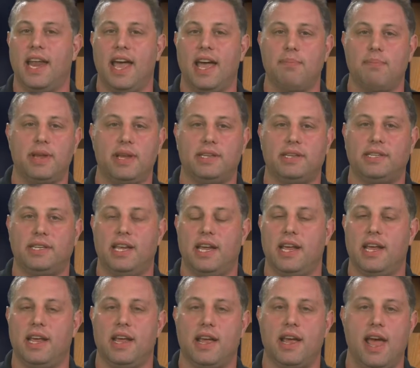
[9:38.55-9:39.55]

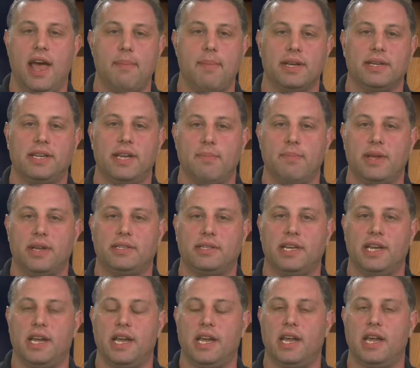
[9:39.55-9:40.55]
NBC,
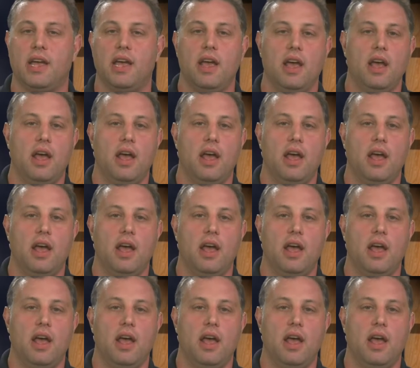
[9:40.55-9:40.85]
MSNBC,